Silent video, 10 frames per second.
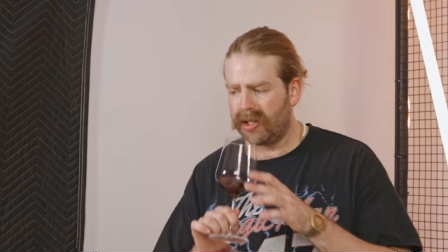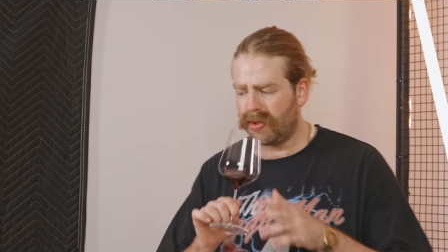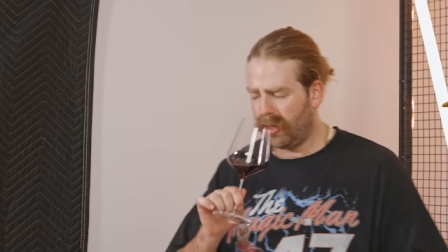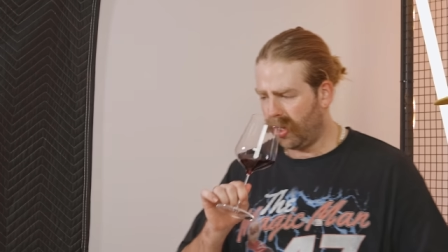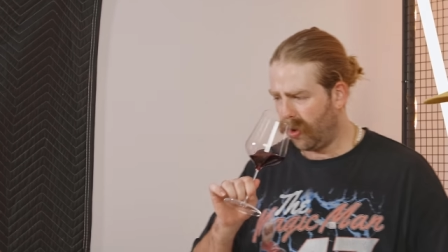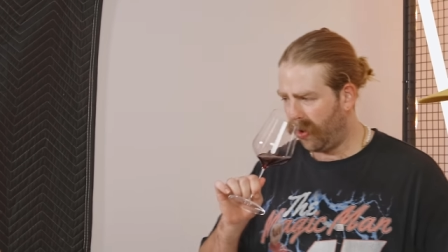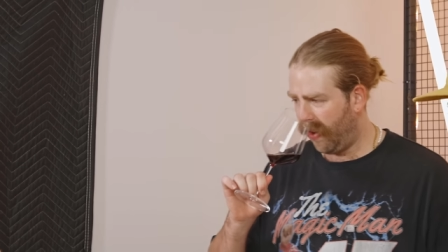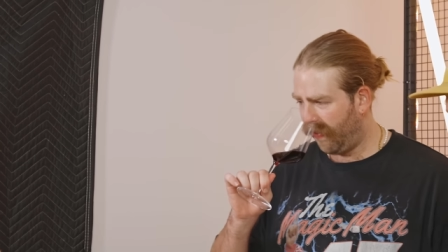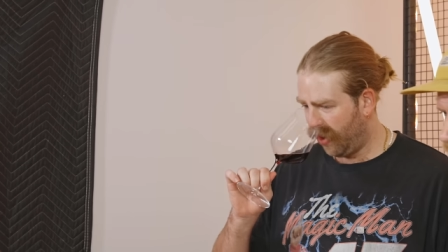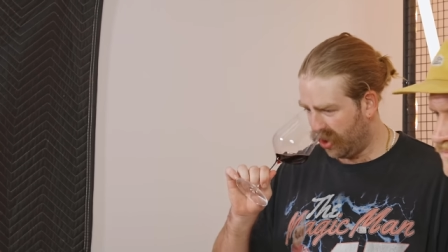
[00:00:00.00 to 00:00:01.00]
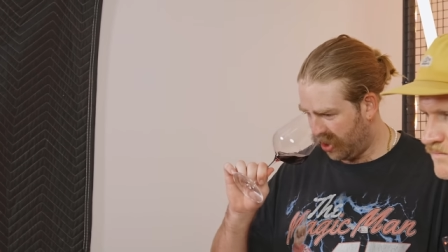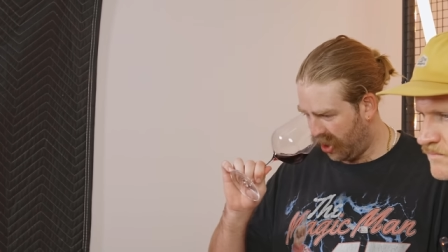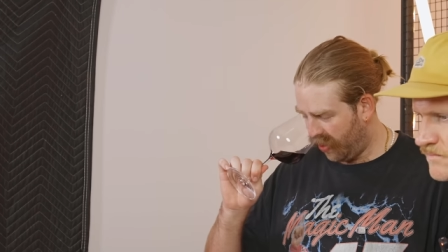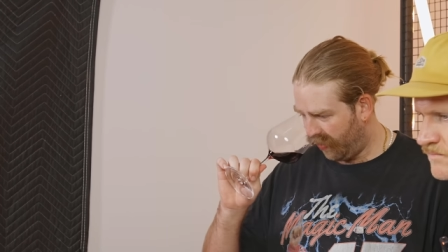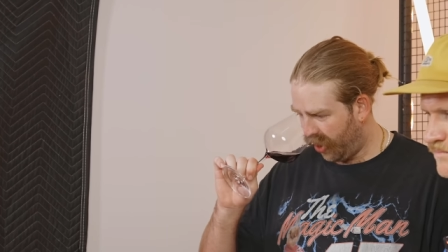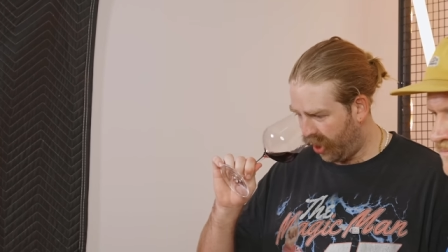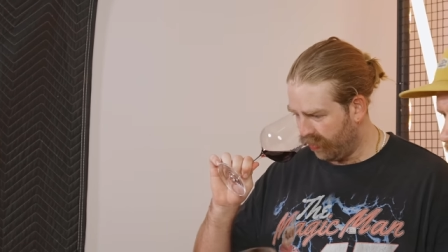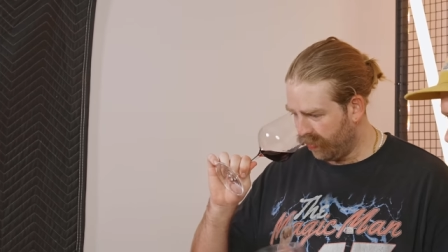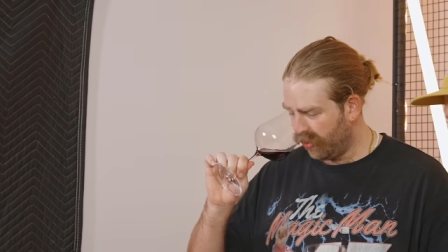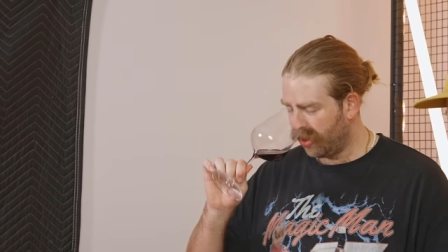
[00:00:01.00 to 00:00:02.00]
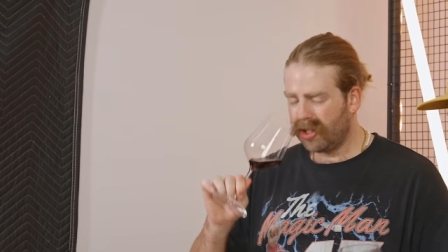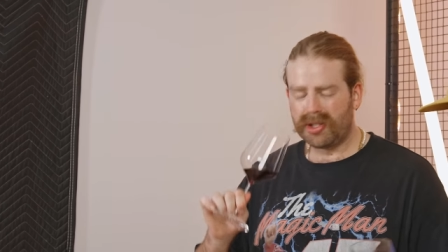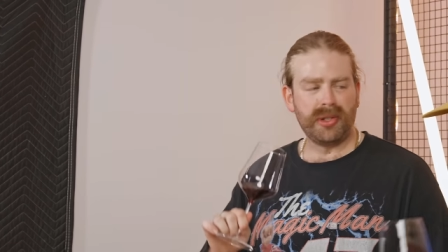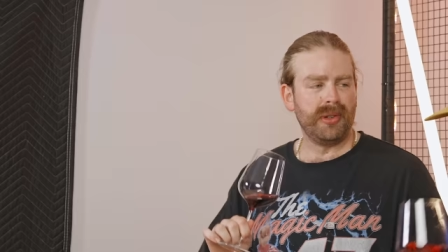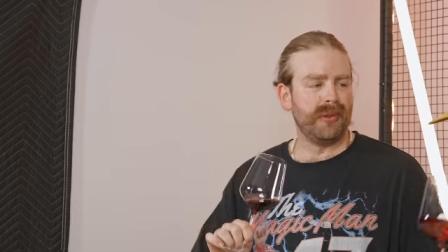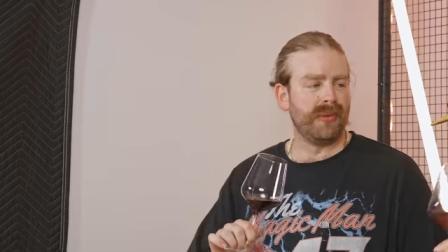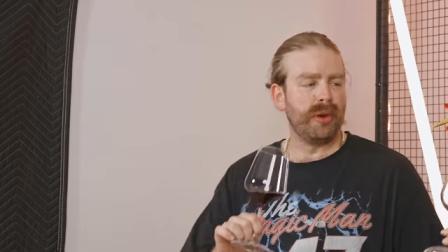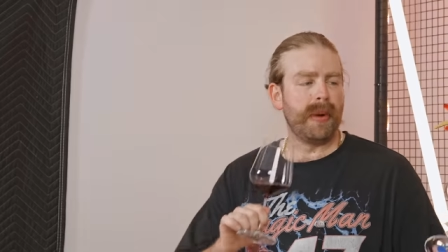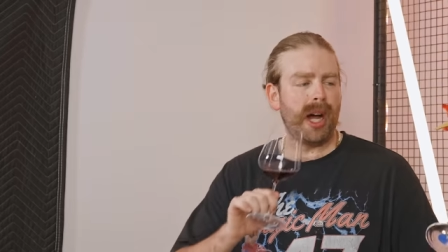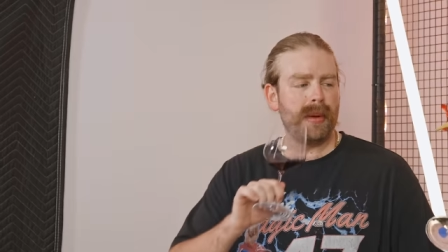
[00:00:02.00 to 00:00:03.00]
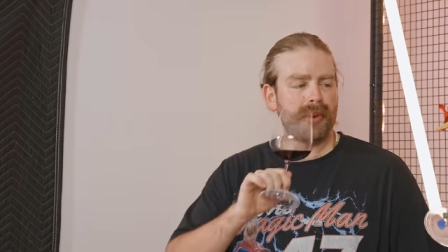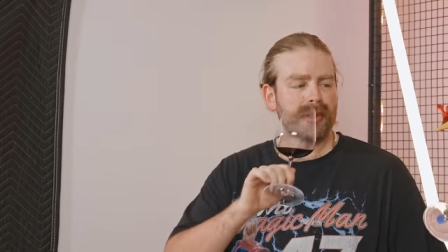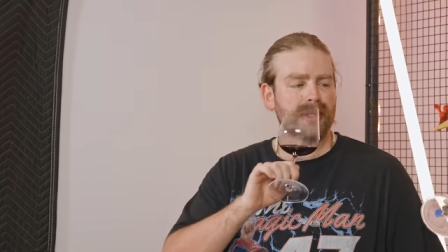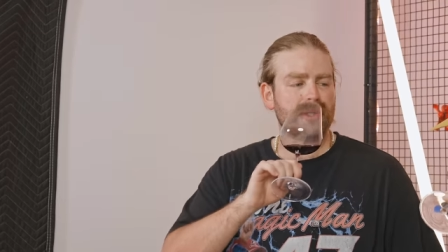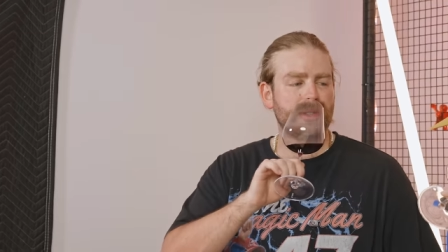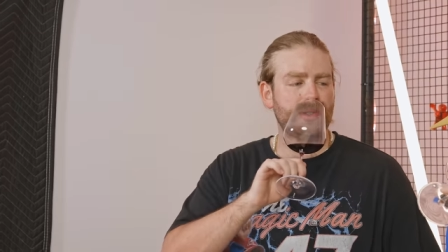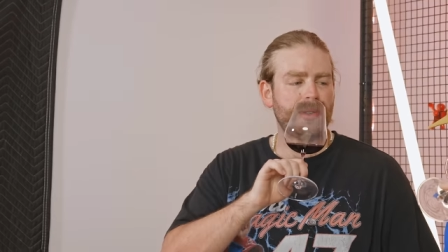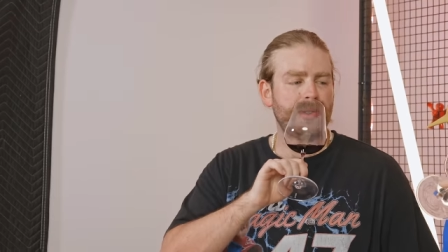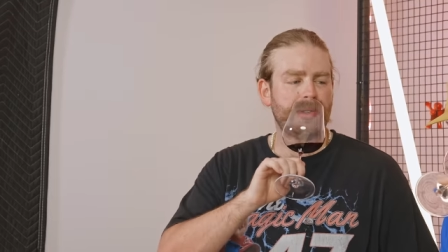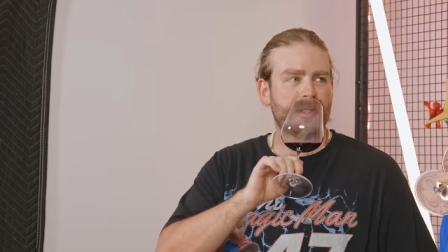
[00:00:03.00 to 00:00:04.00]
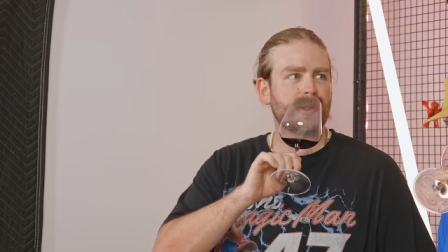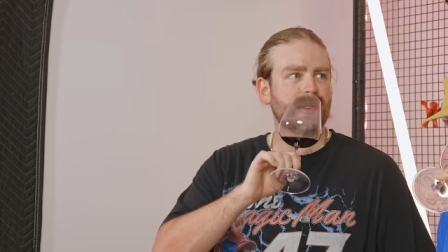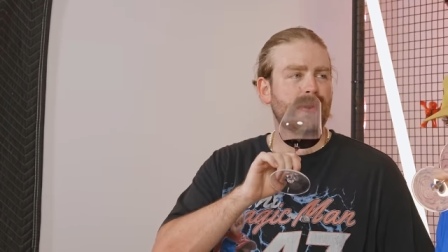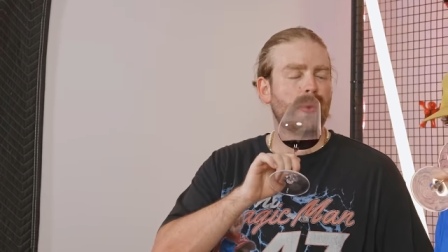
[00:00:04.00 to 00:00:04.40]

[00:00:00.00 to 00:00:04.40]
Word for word: this really cool like first hit of like stewed rhubarb or stewed sort of